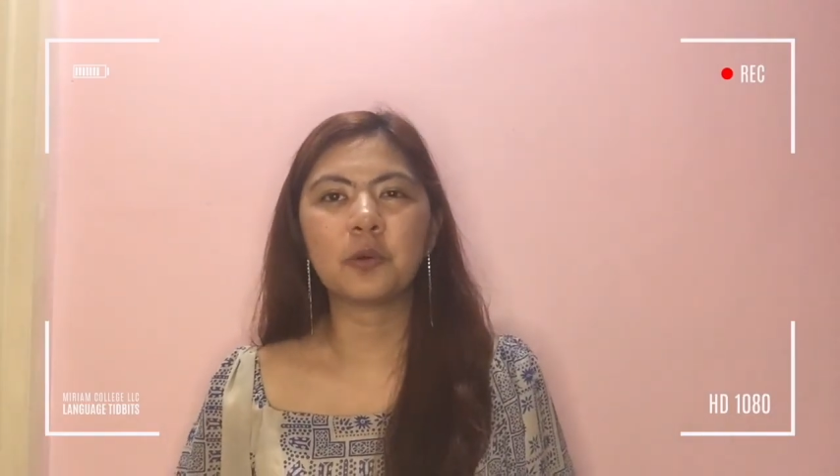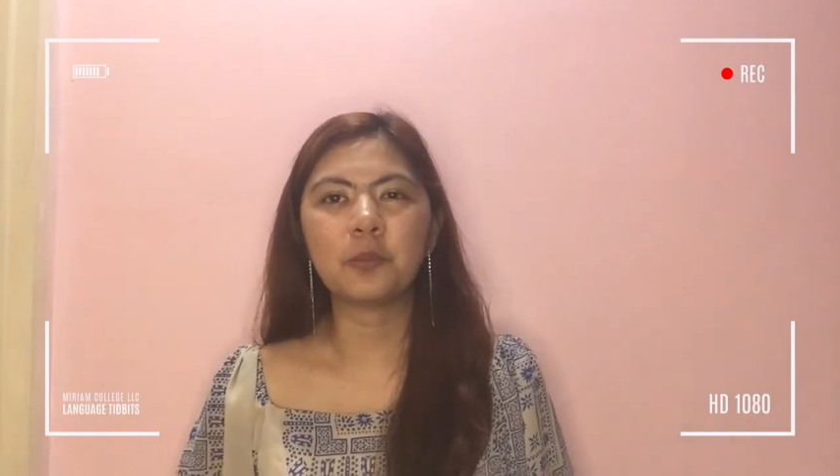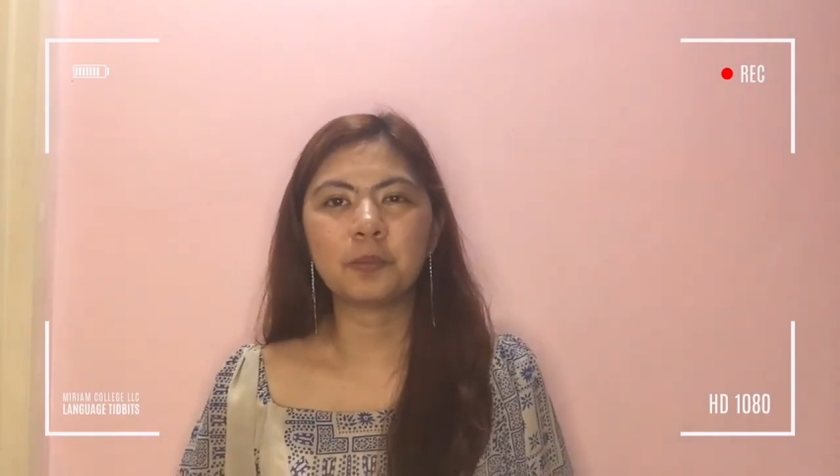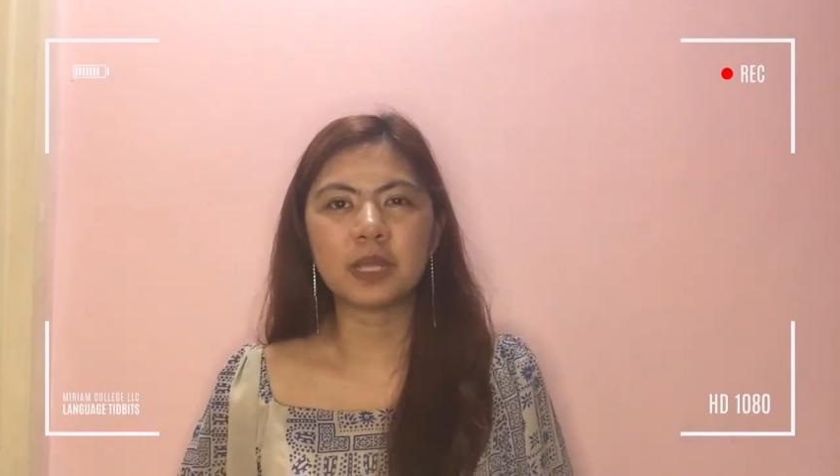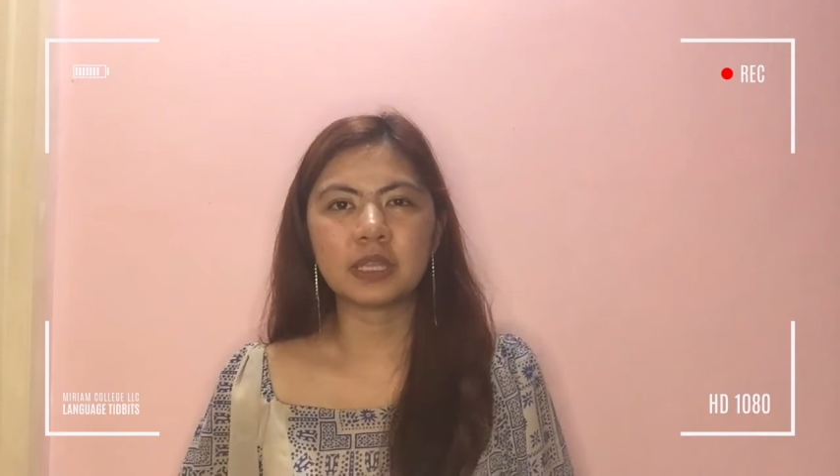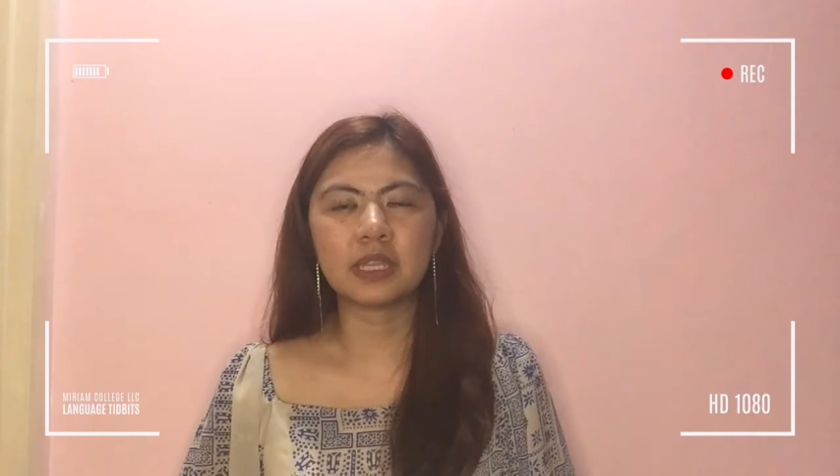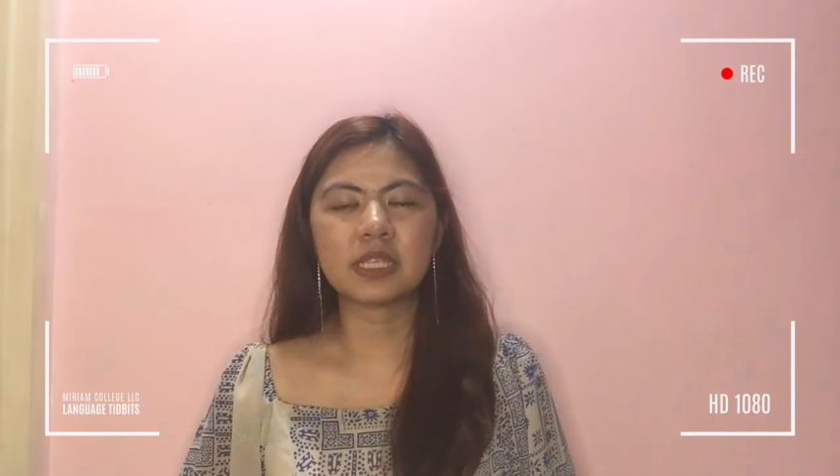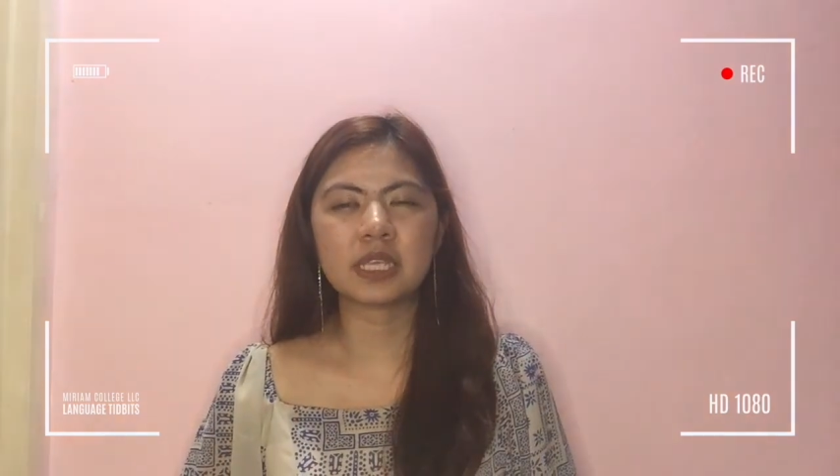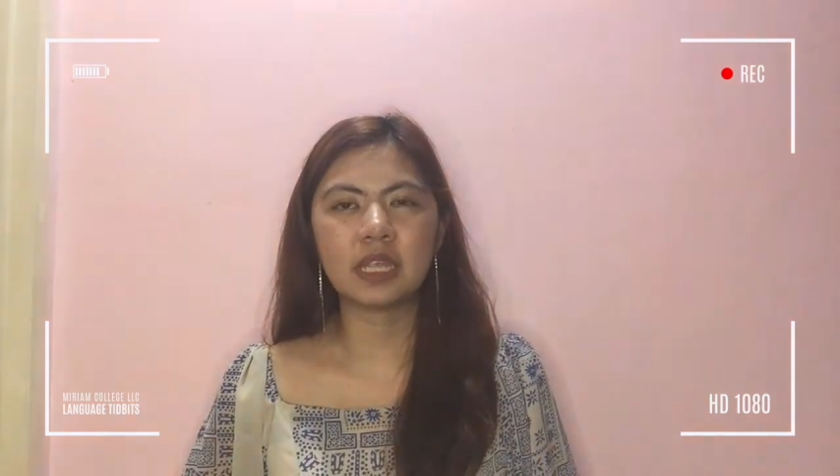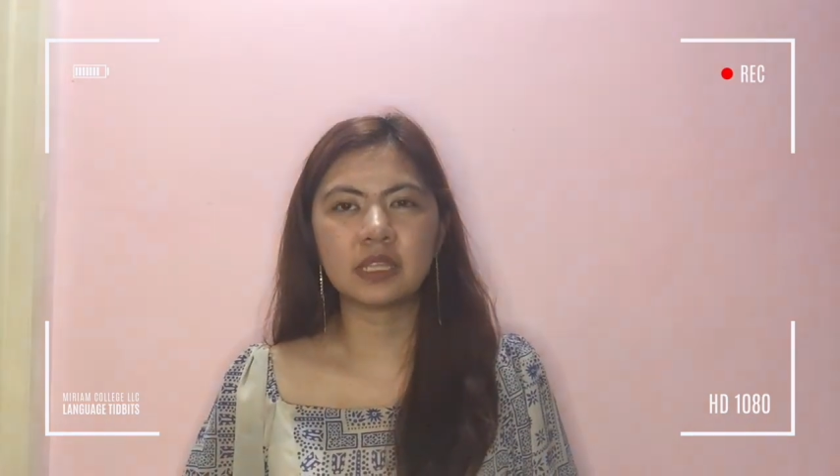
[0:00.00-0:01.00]
complete the
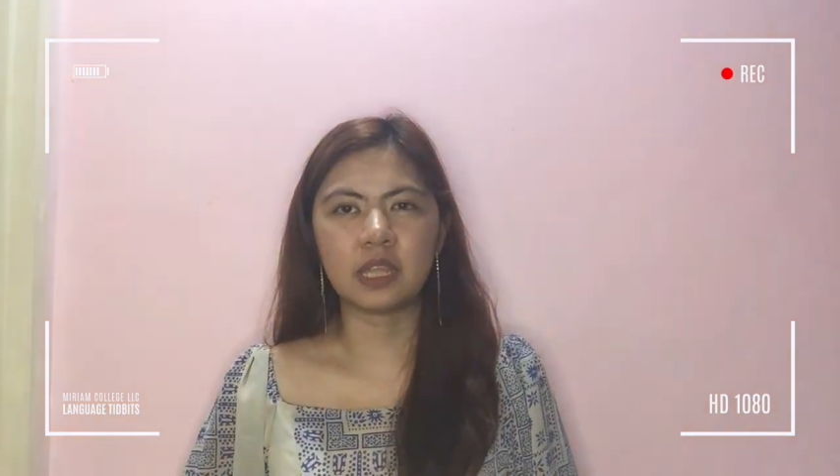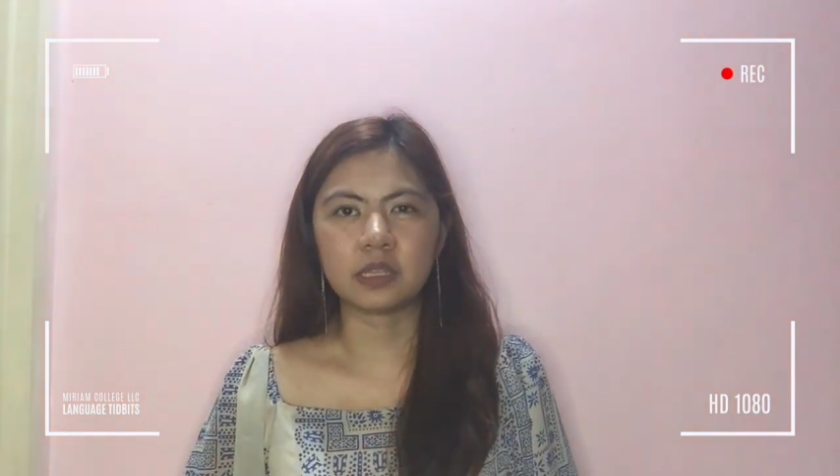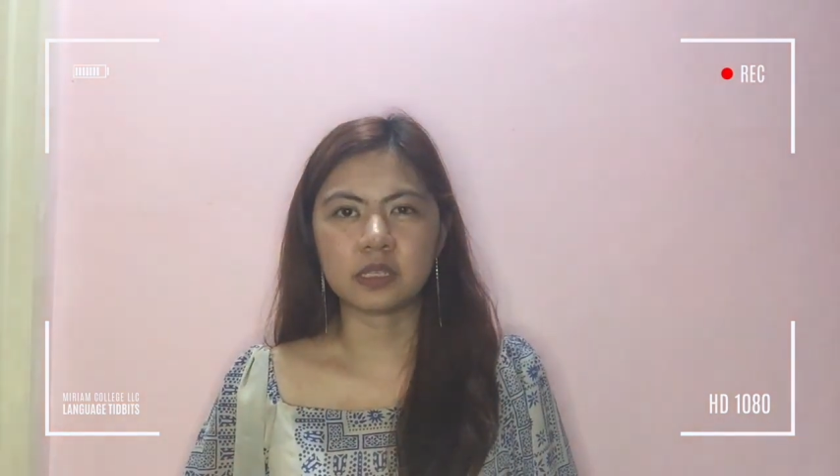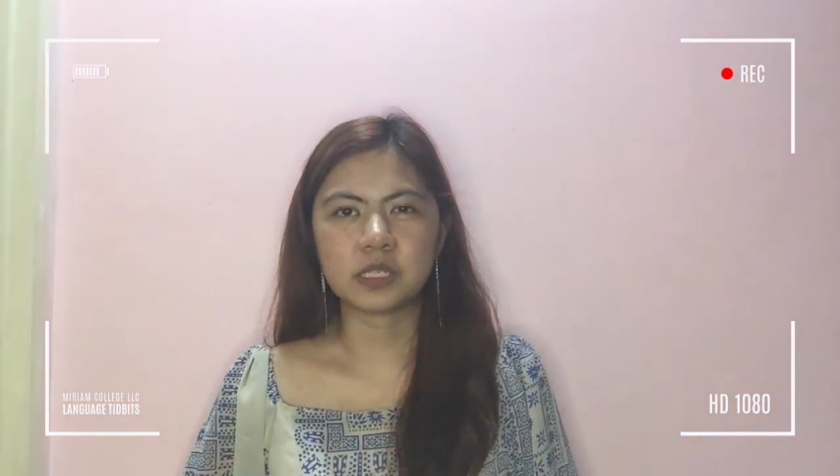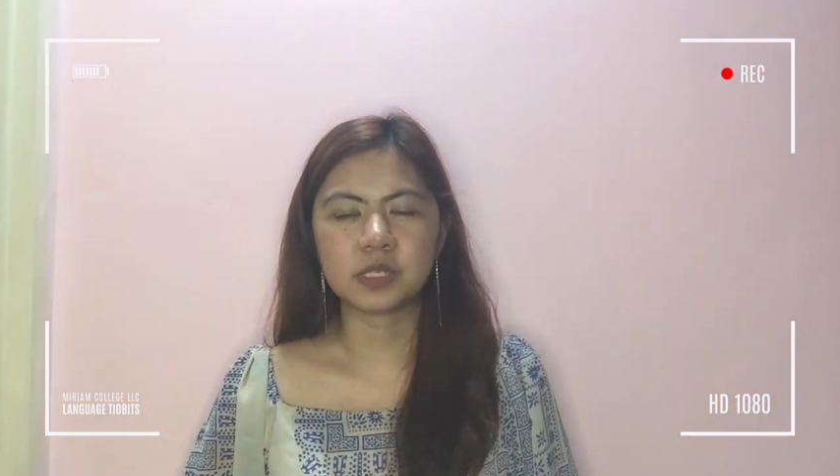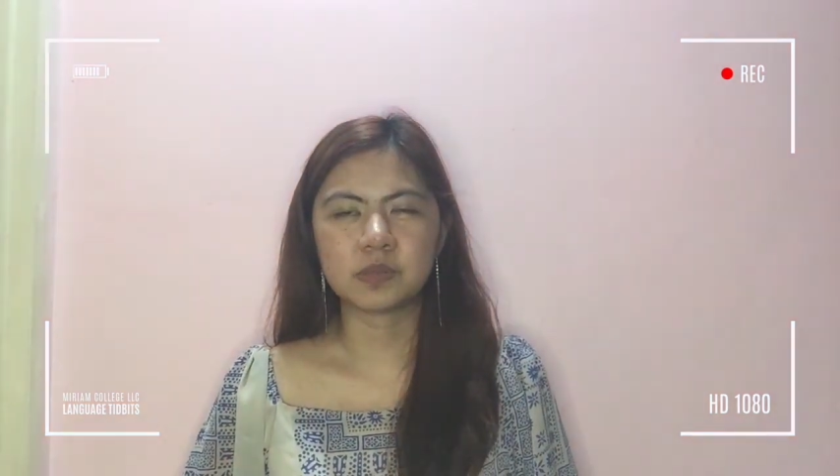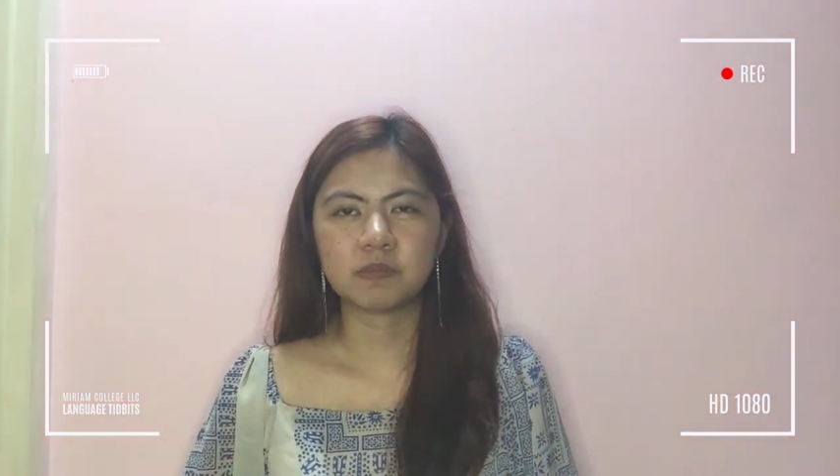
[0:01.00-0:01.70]
sentence.